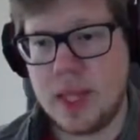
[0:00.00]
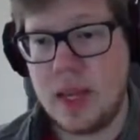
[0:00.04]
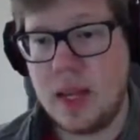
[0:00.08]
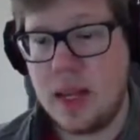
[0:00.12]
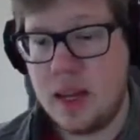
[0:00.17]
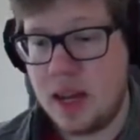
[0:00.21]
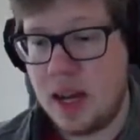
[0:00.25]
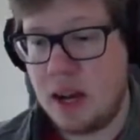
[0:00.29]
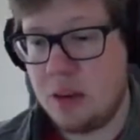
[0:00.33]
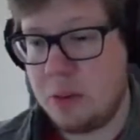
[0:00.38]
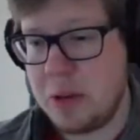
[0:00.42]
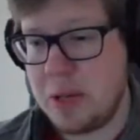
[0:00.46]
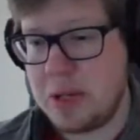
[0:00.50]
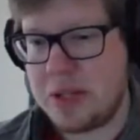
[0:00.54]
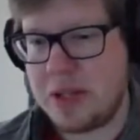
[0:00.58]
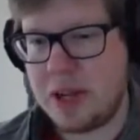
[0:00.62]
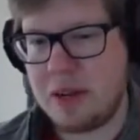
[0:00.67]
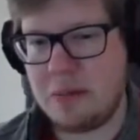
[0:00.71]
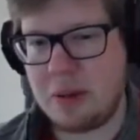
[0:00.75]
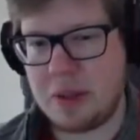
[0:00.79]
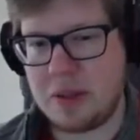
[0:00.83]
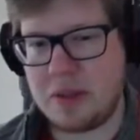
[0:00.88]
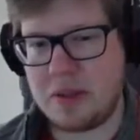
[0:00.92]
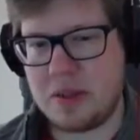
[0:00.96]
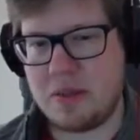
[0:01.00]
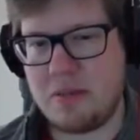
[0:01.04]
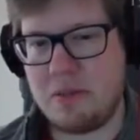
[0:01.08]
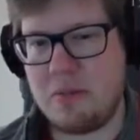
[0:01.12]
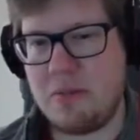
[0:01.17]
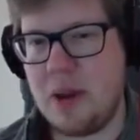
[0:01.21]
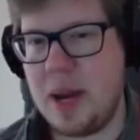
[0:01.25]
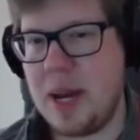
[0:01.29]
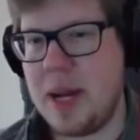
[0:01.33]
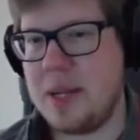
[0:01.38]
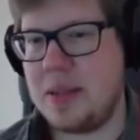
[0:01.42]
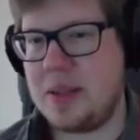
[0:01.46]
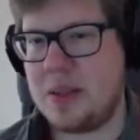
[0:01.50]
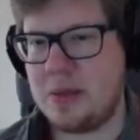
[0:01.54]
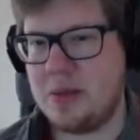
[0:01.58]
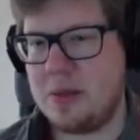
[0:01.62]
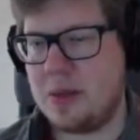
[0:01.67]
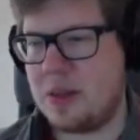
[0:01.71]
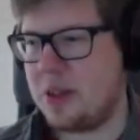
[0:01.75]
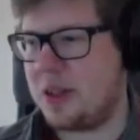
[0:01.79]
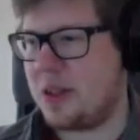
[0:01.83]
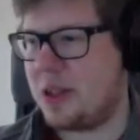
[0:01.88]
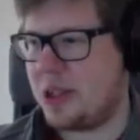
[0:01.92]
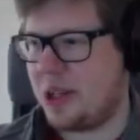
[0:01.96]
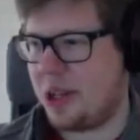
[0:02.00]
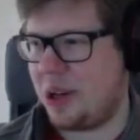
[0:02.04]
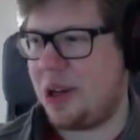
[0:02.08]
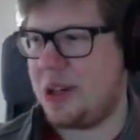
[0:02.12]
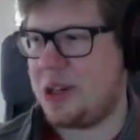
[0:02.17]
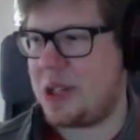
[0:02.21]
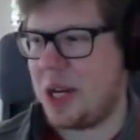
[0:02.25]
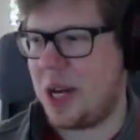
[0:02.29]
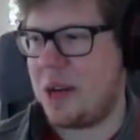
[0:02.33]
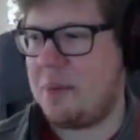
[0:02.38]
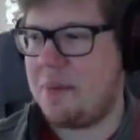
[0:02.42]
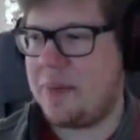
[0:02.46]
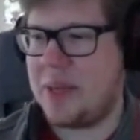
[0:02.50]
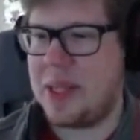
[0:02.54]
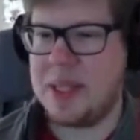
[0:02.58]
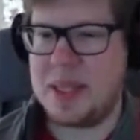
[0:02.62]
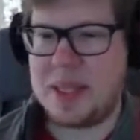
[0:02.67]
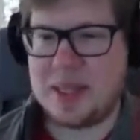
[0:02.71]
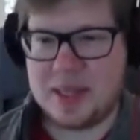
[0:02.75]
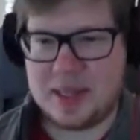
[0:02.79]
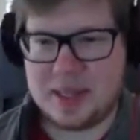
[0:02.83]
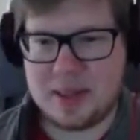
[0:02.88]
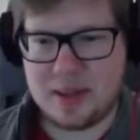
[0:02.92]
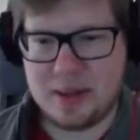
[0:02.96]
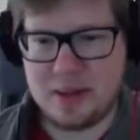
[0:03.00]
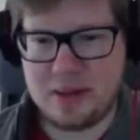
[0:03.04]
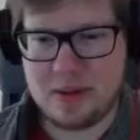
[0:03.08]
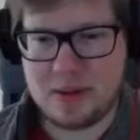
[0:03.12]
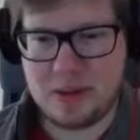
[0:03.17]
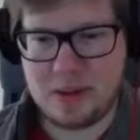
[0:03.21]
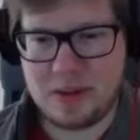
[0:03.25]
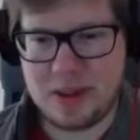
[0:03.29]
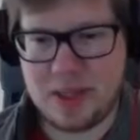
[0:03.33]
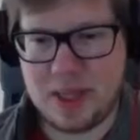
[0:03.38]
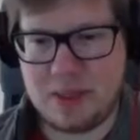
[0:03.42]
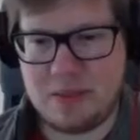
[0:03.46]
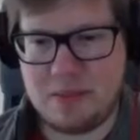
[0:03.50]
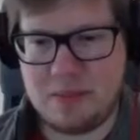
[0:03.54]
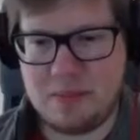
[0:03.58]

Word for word: I wish there was a way so you could charge up this, so you don't need